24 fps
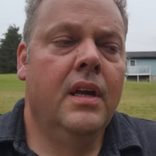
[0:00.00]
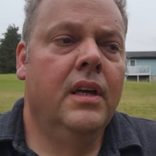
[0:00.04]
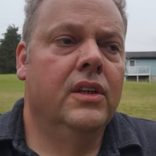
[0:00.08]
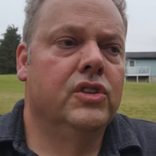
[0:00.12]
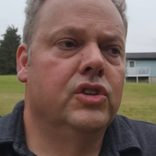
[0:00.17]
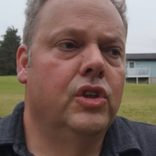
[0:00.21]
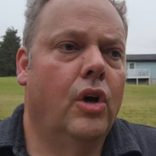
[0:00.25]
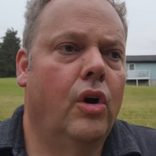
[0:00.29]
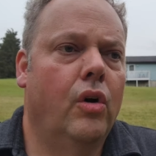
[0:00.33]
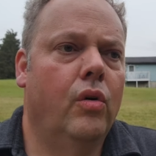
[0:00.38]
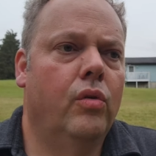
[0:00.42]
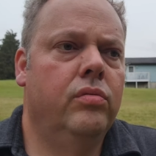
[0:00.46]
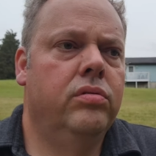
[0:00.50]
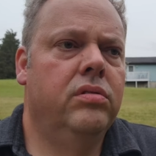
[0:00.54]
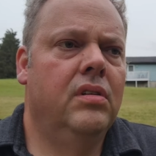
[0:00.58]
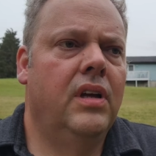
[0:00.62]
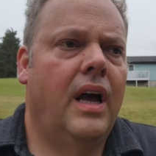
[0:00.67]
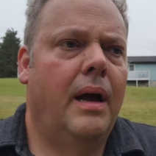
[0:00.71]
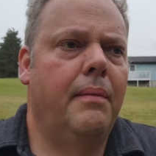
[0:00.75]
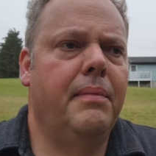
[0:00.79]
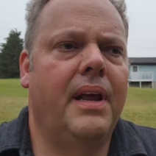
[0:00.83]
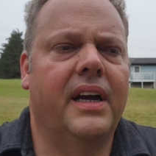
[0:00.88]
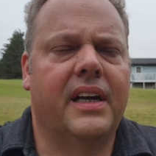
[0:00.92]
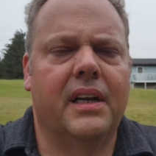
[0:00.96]
So
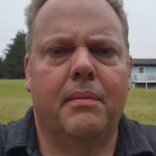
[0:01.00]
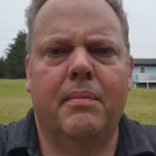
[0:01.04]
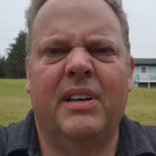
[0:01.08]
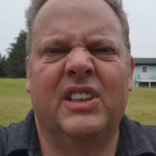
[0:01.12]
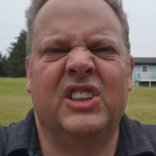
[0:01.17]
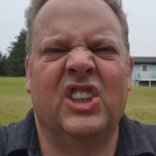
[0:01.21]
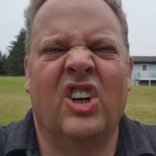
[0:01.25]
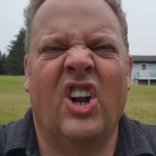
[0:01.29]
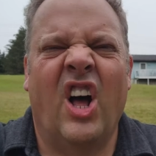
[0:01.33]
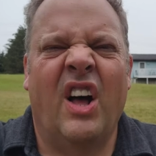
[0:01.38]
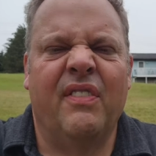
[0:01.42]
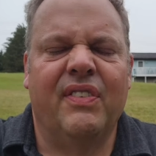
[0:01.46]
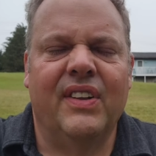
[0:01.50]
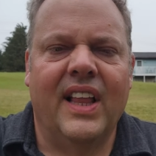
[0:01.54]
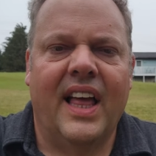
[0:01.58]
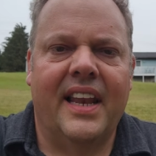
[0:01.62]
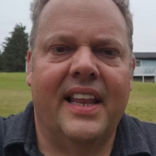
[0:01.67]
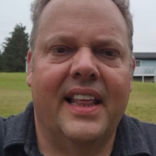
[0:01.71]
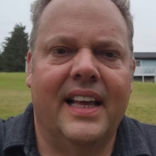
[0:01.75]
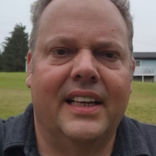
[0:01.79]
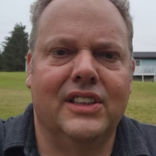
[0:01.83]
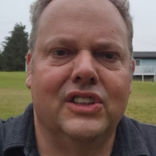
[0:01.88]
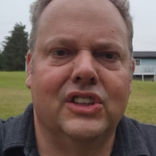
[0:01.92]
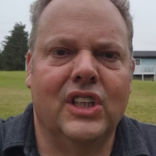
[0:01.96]
I'm not going to mention an awful lot
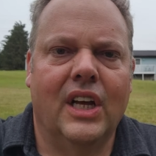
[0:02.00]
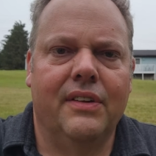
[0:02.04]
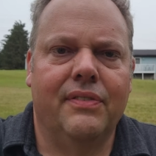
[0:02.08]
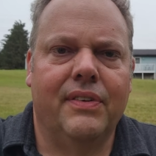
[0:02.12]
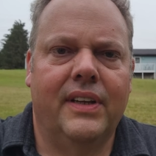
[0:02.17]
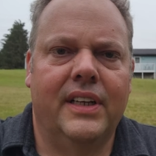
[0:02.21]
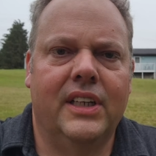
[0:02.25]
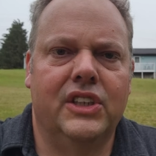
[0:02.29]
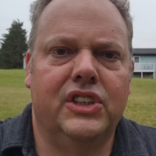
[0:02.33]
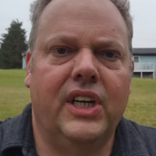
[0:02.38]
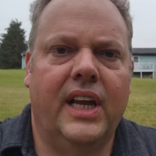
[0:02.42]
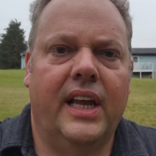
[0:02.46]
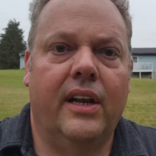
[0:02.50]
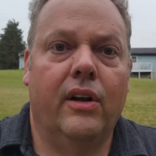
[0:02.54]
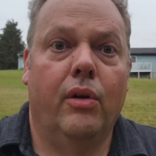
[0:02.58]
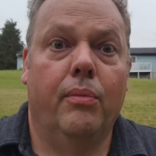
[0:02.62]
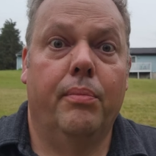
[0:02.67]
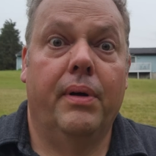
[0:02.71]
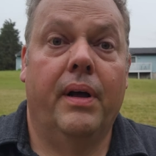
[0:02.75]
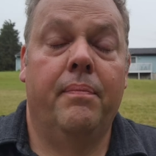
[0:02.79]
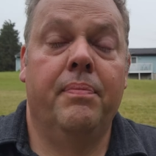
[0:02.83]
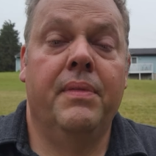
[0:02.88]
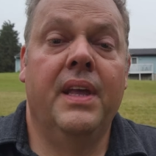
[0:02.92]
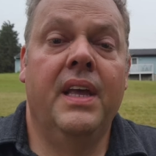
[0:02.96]
of that stuff on the channel,
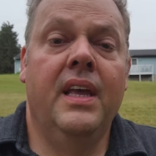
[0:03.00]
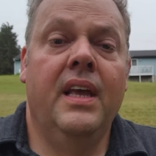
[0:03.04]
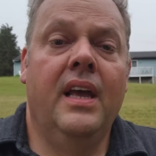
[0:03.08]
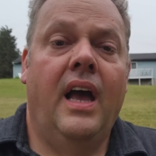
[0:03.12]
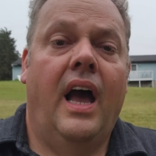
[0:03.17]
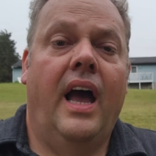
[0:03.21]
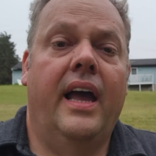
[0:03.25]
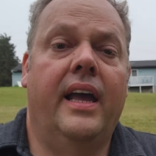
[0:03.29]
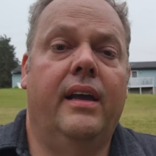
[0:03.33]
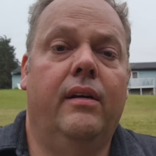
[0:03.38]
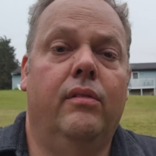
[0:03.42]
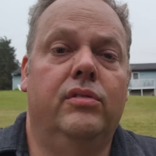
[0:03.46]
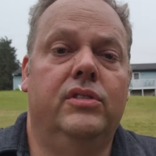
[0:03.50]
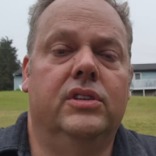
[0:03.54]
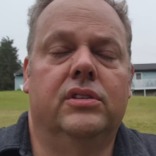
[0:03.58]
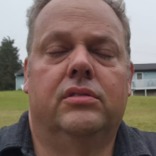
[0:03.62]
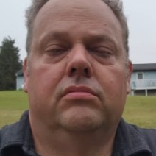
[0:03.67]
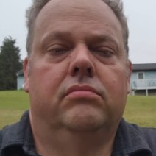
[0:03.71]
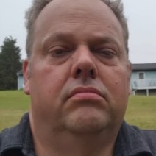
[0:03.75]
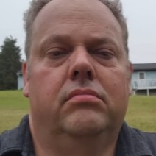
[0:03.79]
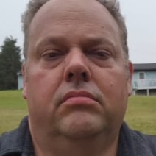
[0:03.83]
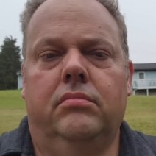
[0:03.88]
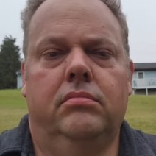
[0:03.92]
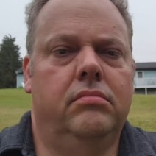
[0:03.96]
but I just,
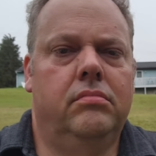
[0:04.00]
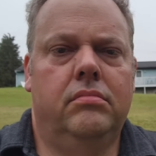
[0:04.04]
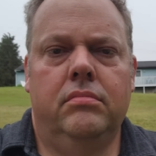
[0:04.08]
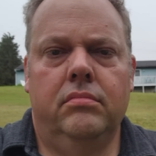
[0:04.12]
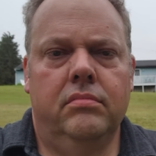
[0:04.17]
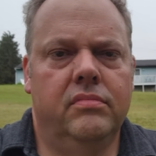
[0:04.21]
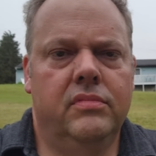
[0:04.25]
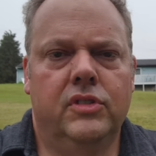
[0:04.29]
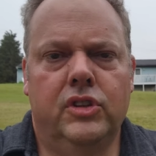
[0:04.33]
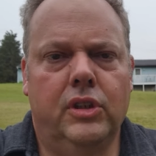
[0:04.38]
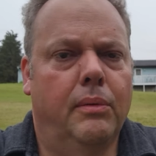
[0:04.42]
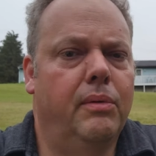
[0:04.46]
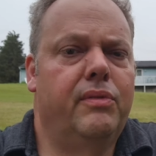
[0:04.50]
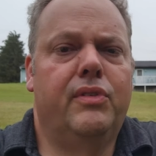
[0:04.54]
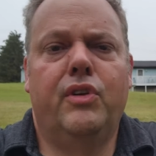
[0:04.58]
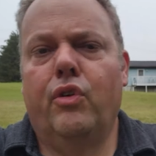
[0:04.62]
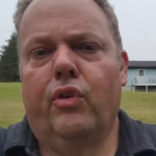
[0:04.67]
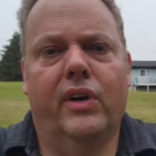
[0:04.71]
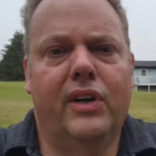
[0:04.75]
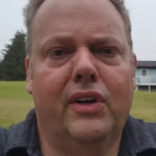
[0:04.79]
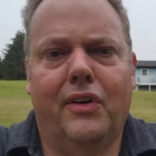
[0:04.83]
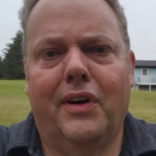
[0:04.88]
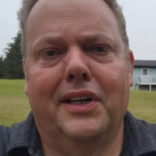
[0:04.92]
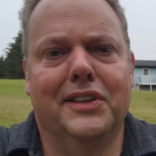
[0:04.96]
some of you
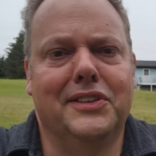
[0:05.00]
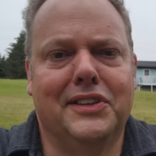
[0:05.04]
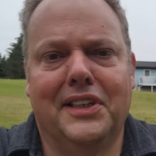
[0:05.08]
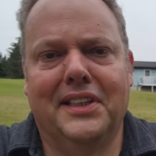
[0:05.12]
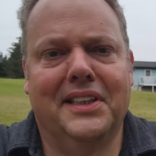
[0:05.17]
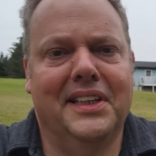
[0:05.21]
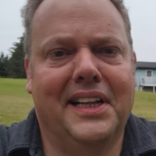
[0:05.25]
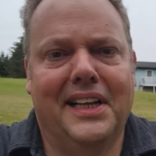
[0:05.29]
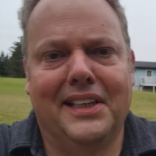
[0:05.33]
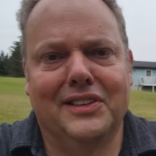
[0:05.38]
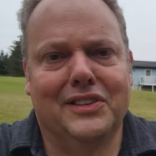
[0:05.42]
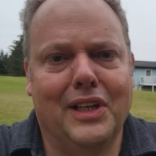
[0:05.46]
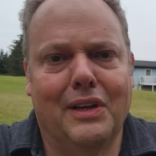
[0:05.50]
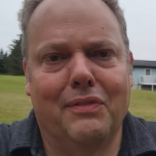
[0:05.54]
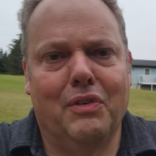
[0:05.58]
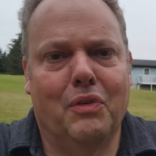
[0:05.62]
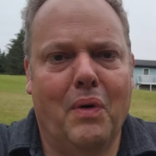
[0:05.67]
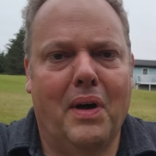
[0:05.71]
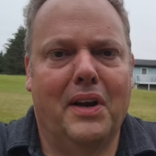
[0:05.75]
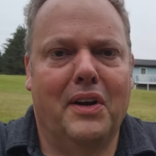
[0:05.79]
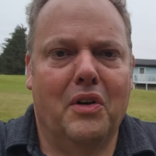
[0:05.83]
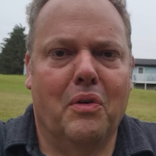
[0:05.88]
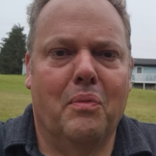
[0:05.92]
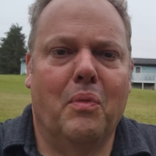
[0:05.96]
are interested in that stuff and
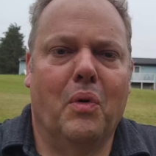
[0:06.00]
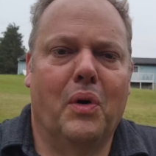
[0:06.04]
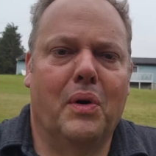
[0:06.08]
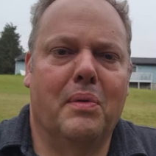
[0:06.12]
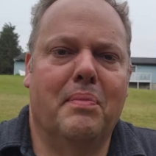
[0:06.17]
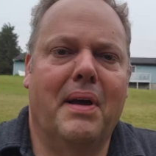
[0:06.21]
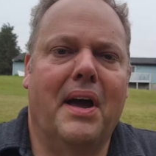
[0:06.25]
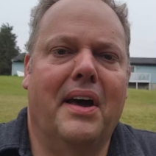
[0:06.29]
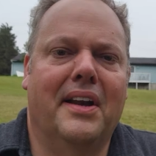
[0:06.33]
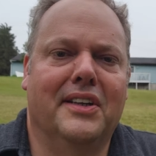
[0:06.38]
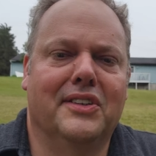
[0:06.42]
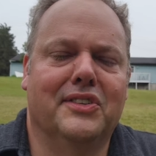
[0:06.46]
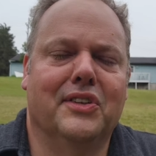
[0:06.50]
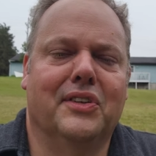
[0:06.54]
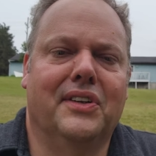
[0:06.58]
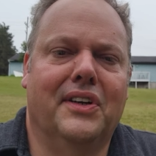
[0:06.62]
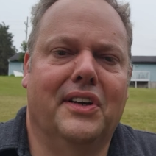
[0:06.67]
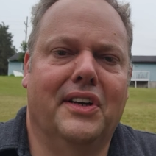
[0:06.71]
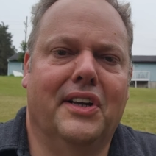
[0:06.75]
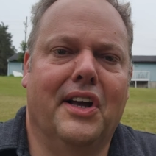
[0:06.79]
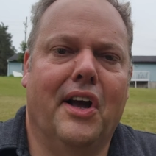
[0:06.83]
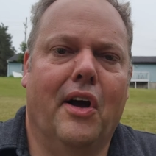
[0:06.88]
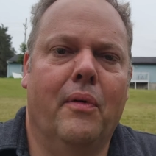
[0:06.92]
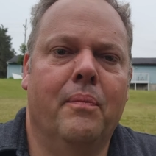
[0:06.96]
want to know more about it. So
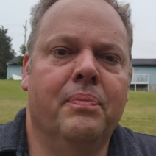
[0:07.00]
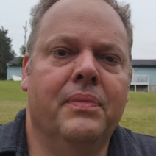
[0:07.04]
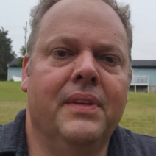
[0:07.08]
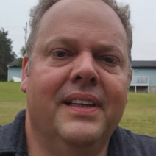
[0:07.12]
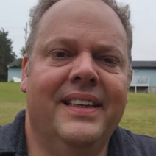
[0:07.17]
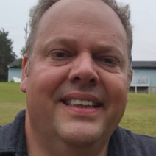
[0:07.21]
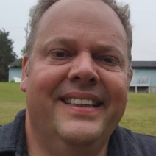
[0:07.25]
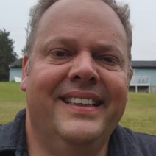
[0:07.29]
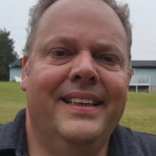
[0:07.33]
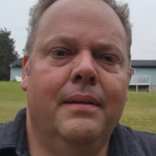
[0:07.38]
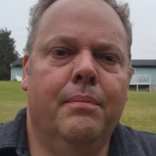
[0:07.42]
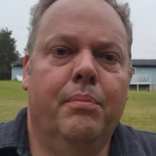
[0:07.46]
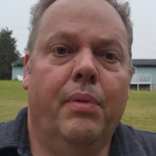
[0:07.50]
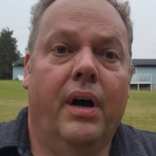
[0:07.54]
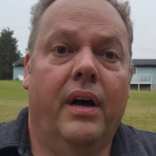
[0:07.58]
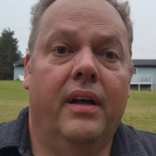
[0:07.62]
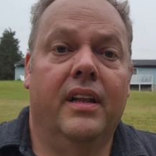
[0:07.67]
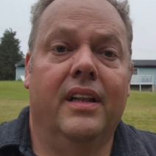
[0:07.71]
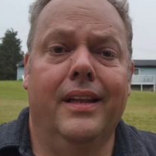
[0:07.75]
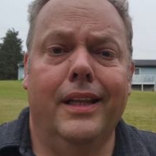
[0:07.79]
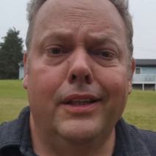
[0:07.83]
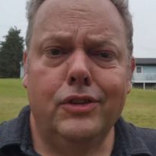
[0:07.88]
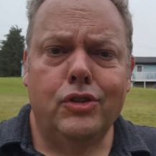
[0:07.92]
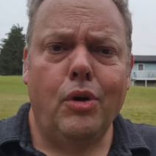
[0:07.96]
there you go.
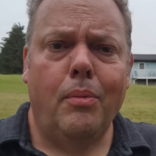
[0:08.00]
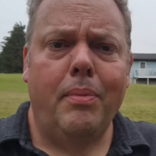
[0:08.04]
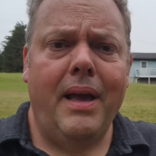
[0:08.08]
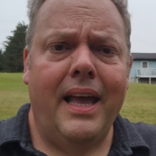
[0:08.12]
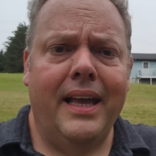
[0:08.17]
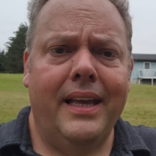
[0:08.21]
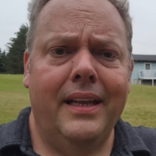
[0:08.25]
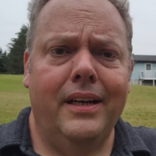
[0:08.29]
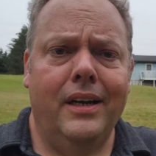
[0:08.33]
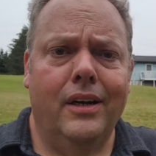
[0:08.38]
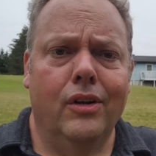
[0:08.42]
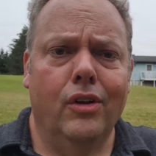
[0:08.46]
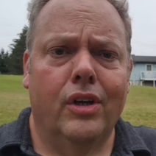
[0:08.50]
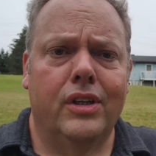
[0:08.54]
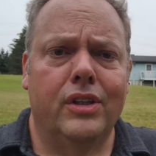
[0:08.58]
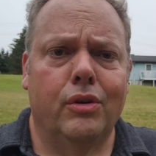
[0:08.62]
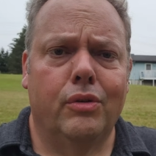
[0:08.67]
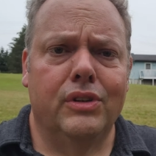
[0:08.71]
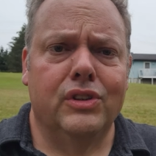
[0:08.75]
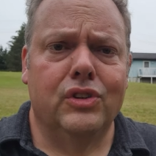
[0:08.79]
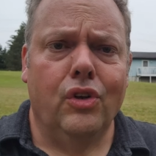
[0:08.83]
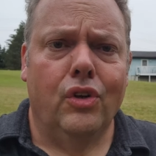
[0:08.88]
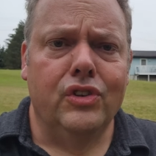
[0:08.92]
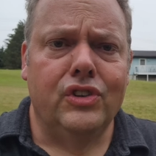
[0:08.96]
But let's go back in here and look at
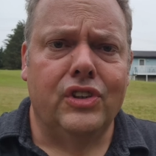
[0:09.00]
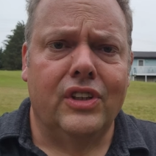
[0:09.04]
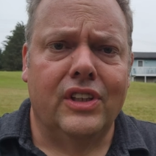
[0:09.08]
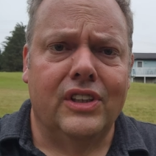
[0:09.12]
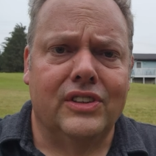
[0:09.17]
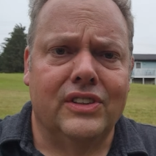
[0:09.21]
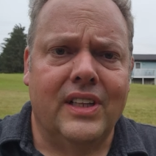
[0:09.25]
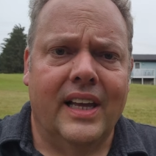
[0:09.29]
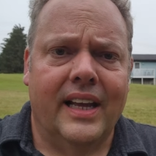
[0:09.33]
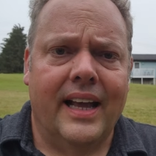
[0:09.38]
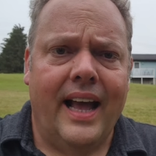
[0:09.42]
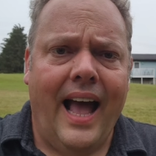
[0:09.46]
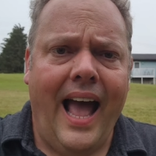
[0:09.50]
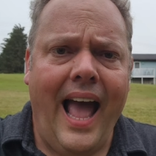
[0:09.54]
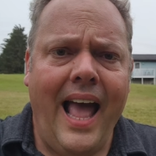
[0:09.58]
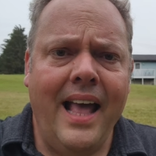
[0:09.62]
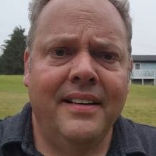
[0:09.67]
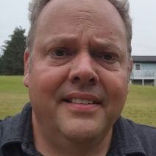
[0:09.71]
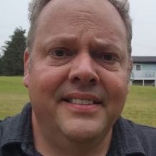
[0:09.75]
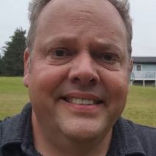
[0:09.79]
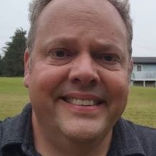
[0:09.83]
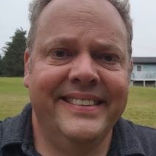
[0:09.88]
the results of this thing, huh?